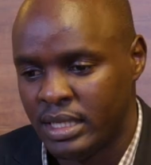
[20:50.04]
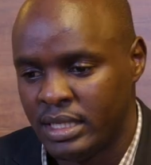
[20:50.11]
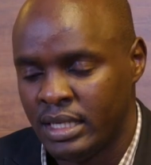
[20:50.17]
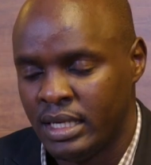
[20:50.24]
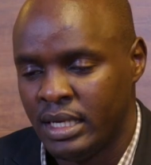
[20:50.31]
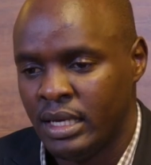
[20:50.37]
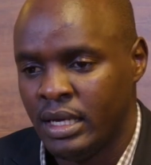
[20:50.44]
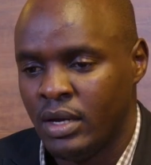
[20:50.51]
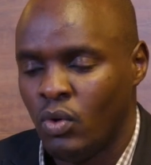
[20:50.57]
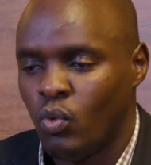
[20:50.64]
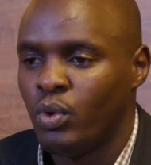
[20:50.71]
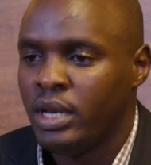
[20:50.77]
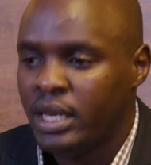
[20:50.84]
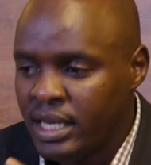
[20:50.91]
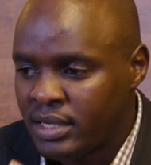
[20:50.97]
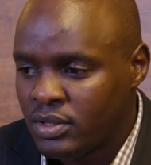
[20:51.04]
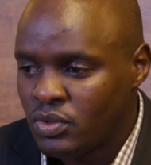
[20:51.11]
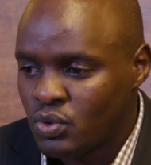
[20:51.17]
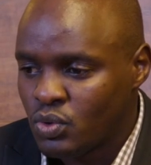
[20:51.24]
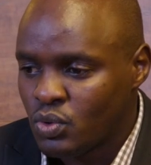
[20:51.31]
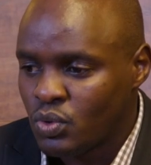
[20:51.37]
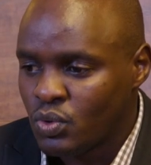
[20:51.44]
that we need
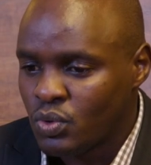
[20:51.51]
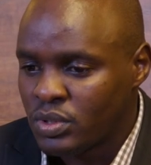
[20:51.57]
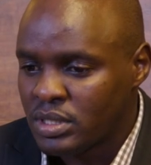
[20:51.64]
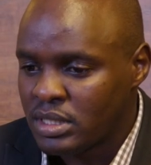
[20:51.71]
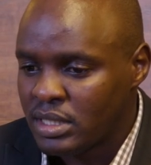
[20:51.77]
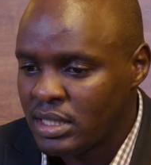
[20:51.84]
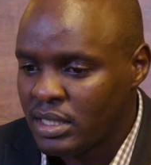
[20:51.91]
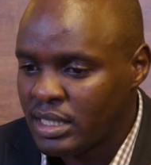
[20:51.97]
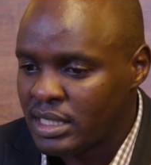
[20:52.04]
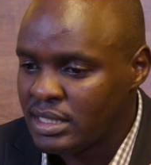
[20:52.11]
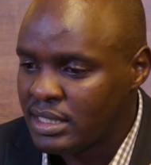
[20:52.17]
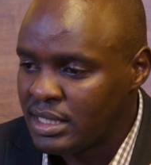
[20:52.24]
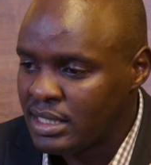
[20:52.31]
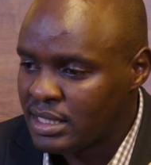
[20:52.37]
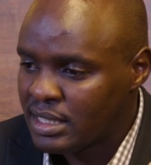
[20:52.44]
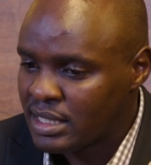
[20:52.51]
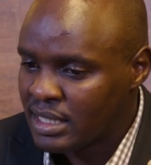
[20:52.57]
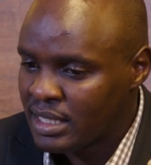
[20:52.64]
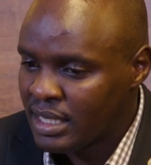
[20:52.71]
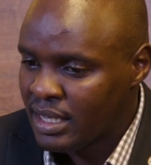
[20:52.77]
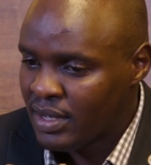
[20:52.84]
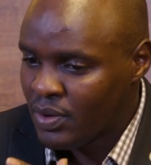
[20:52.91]
to see. Is it
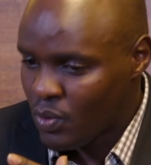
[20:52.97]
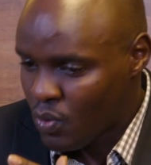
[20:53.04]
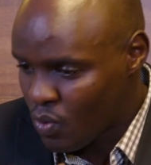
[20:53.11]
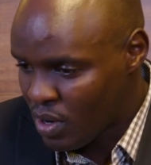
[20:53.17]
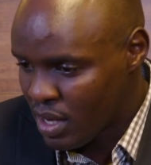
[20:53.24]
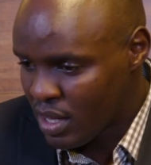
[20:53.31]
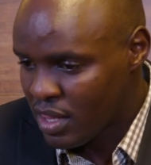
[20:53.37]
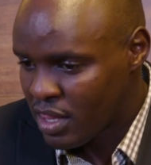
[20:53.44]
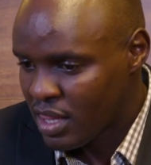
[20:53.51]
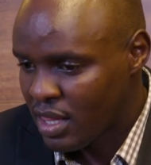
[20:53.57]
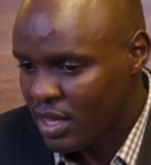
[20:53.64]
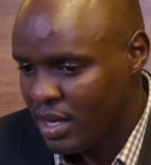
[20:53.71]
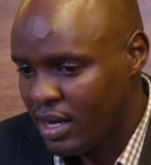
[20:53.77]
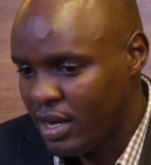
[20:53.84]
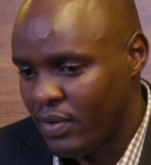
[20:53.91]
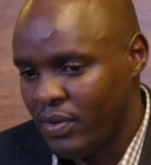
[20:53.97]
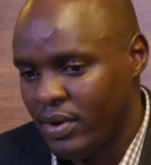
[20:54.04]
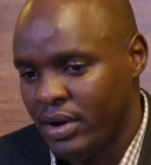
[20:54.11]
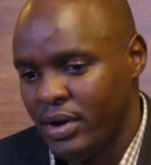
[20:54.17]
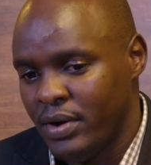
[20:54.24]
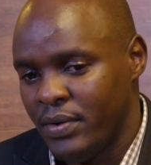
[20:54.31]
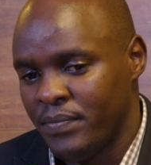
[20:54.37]
worth
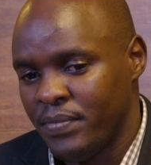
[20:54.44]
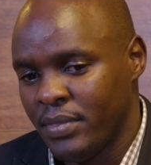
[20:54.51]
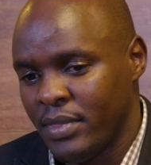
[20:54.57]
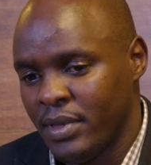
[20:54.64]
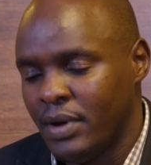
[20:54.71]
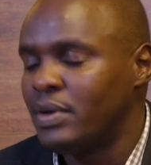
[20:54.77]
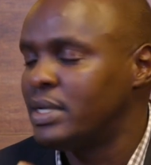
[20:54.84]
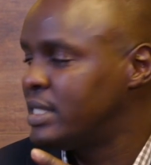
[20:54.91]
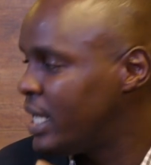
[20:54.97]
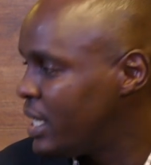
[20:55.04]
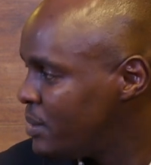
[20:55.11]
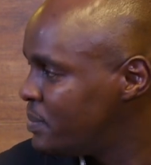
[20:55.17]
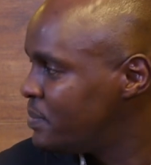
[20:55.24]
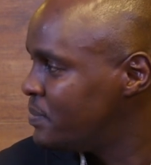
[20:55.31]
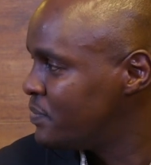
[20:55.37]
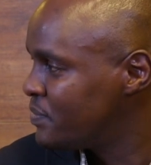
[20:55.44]
our time?